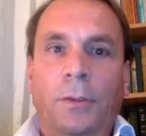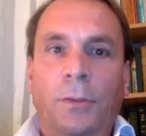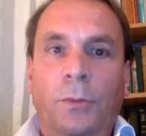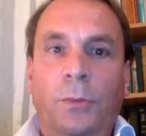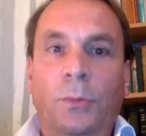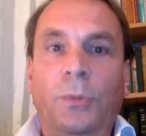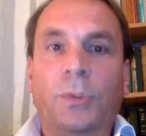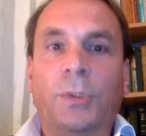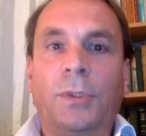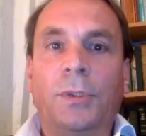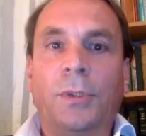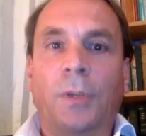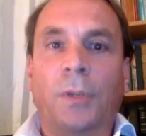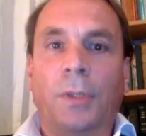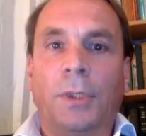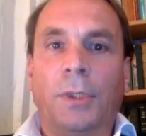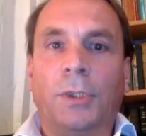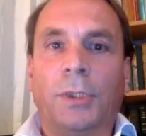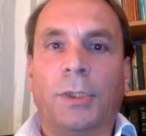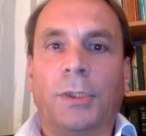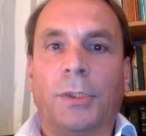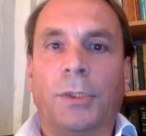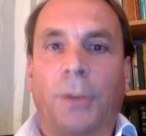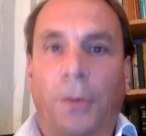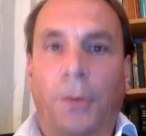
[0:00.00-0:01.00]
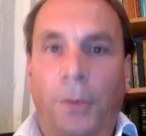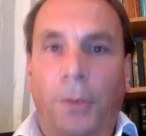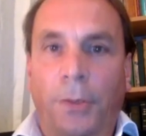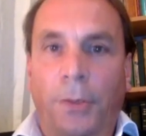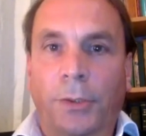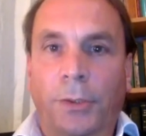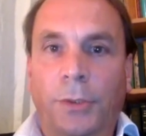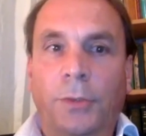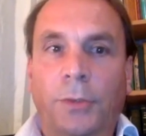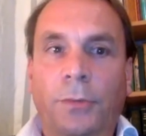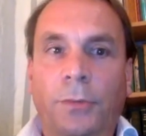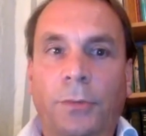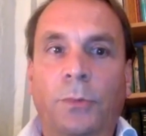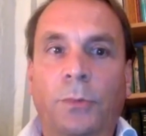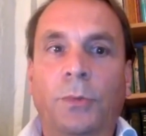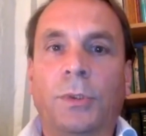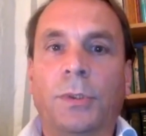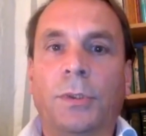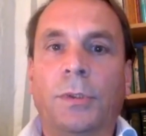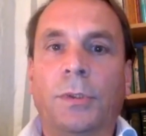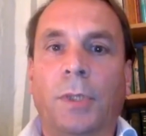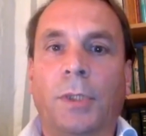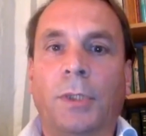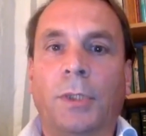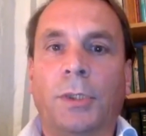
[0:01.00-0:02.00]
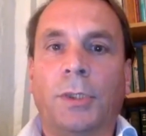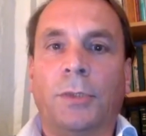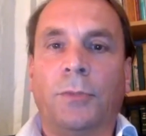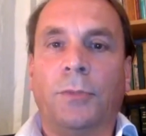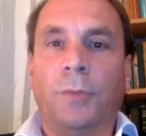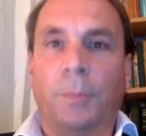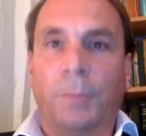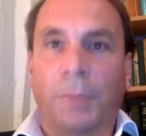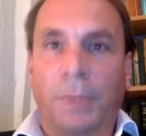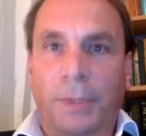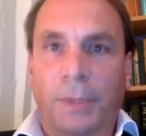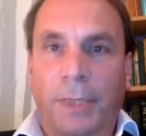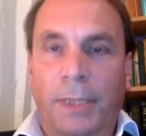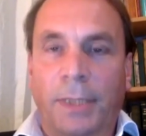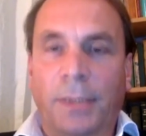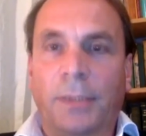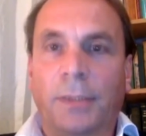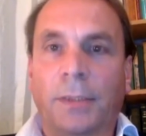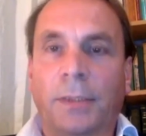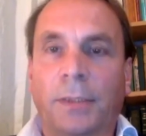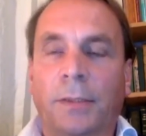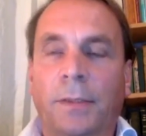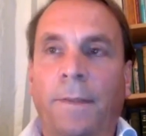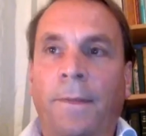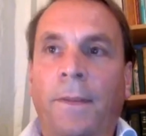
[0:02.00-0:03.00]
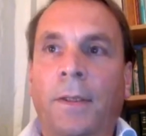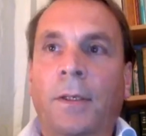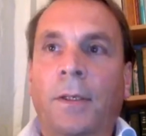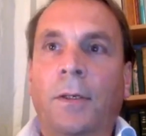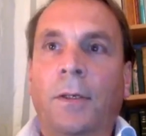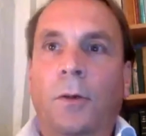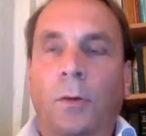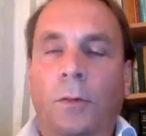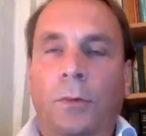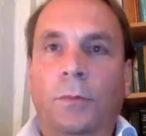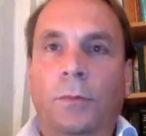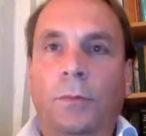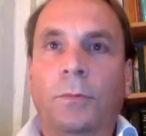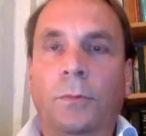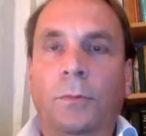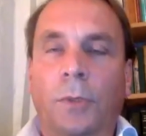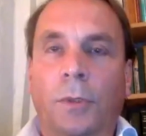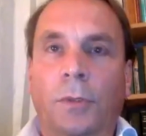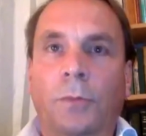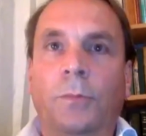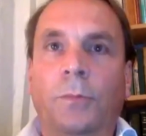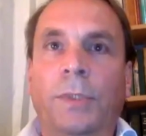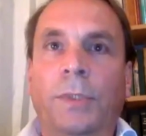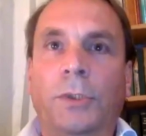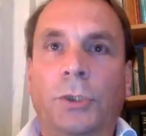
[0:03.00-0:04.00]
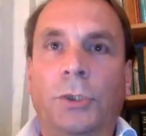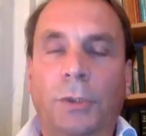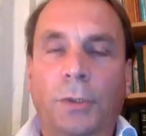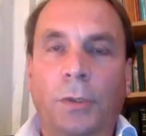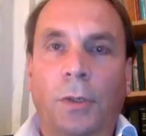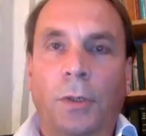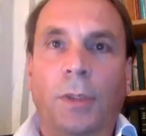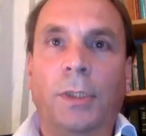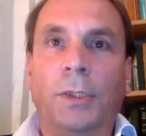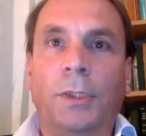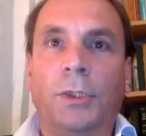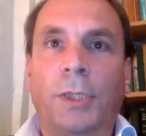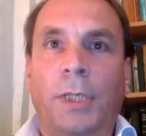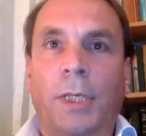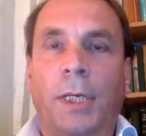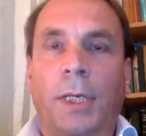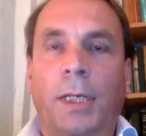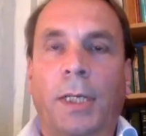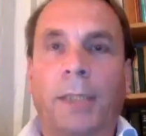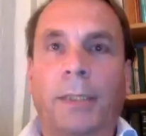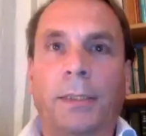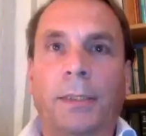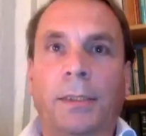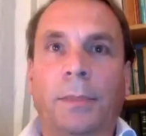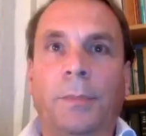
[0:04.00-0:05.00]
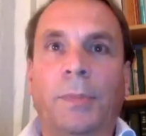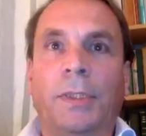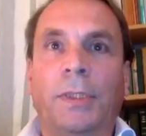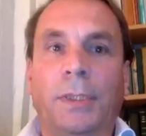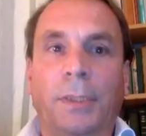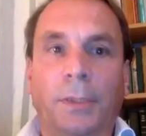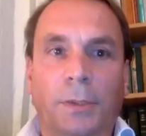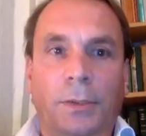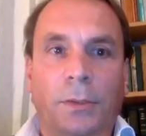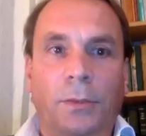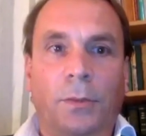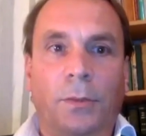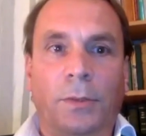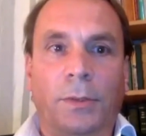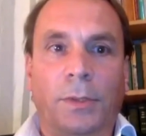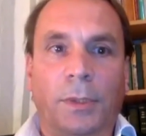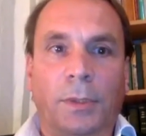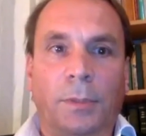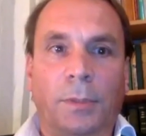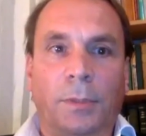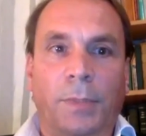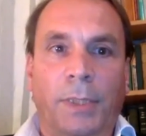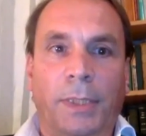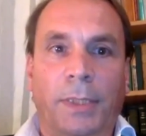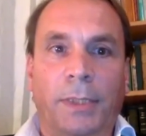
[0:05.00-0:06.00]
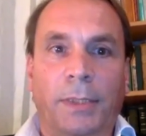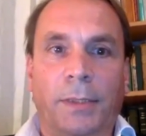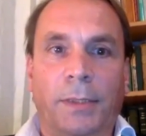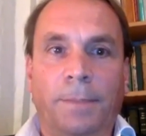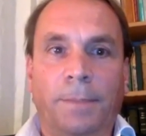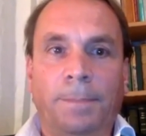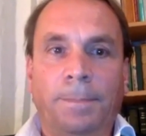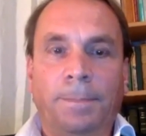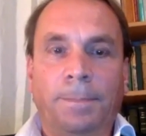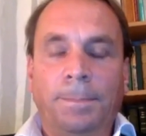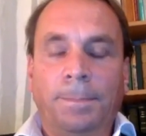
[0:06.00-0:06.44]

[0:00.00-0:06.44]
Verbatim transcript: whose knowledge is heard, whose knowledge is represented, on, on which knowledge our academic discourse is based.